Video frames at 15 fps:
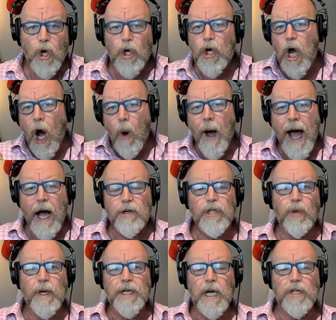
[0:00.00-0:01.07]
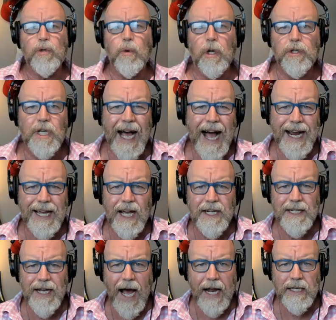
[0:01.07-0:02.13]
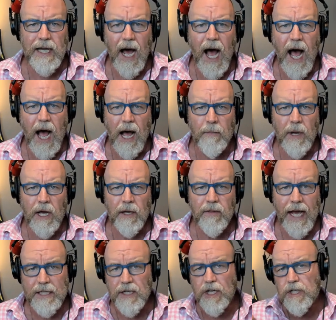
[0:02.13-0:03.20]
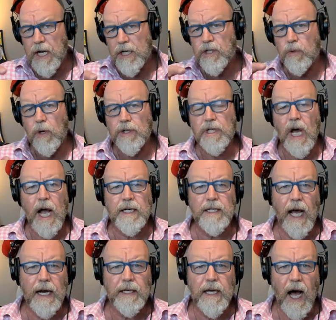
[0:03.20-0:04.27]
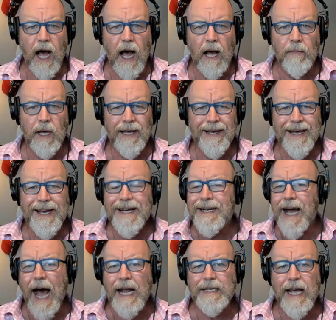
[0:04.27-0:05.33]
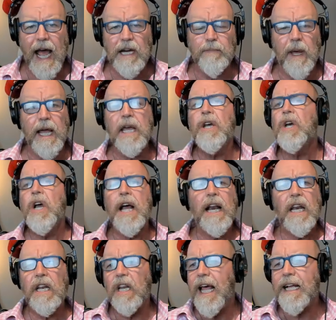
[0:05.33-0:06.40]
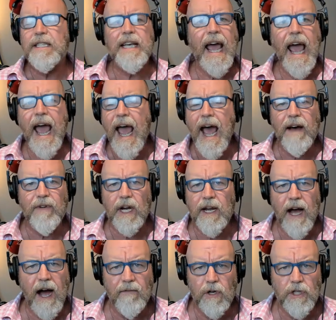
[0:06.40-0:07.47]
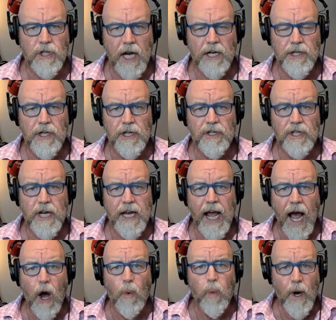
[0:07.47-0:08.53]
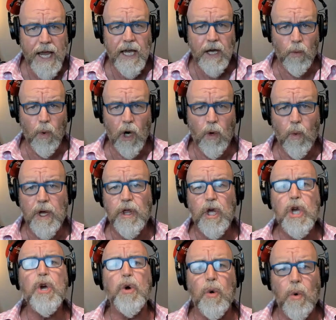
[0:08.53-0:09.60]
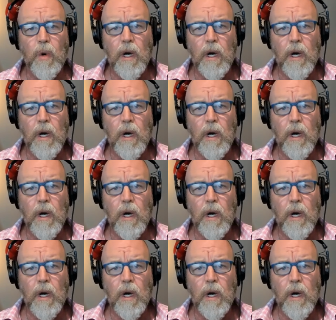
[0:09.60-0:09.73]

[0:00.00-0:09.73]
Go out to industrialtalk.com. That's industrialtalk.com. Contact me. Let's have a conversation to see how we can work with you